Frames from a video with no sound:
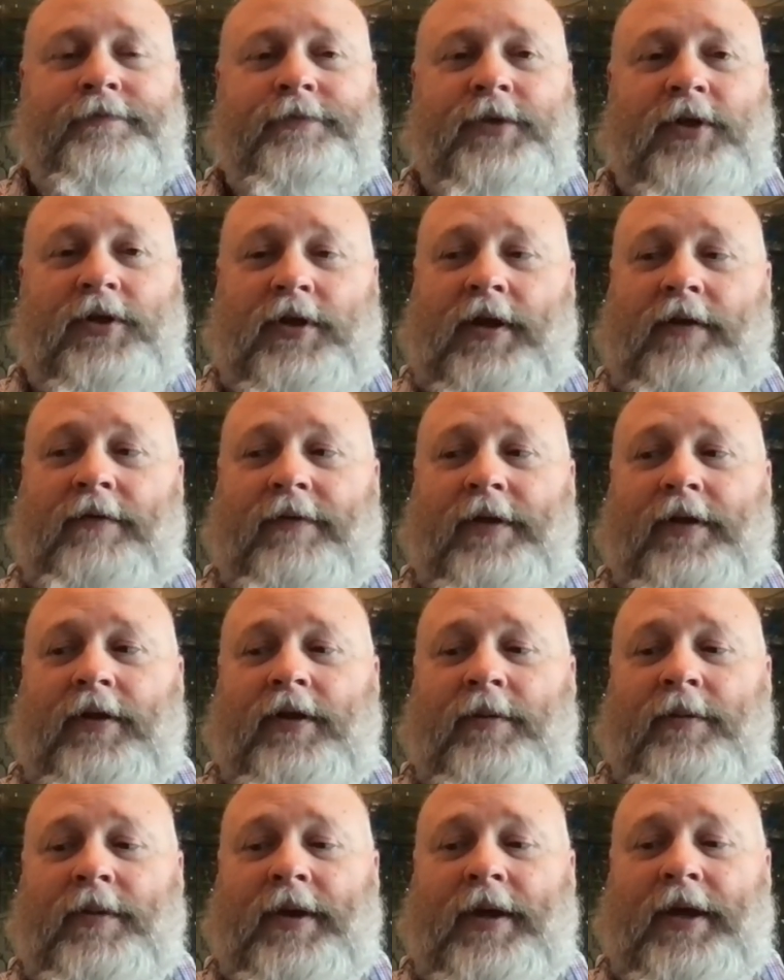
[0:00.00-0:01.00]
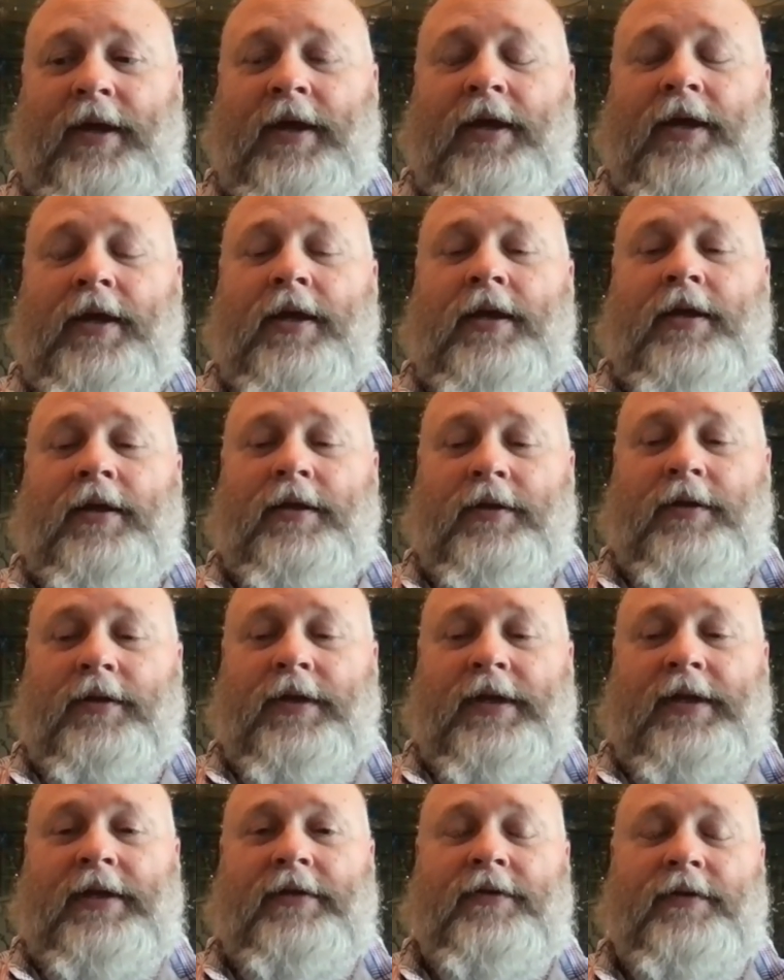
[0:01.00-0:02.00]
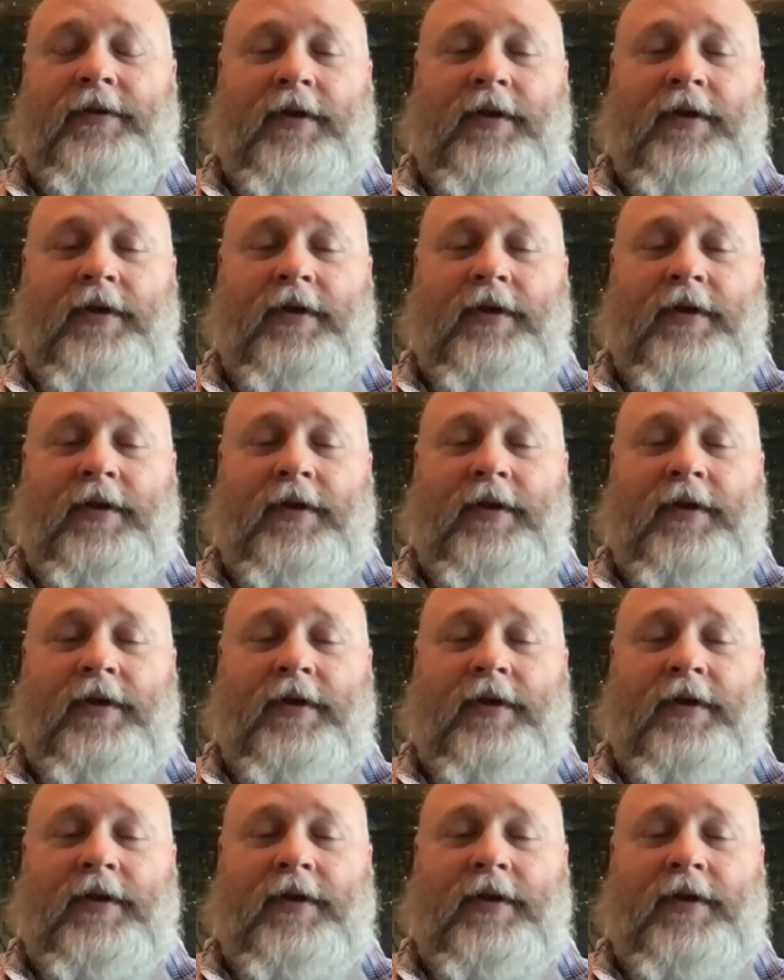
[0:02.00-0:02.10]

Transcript: You're definitely going to make things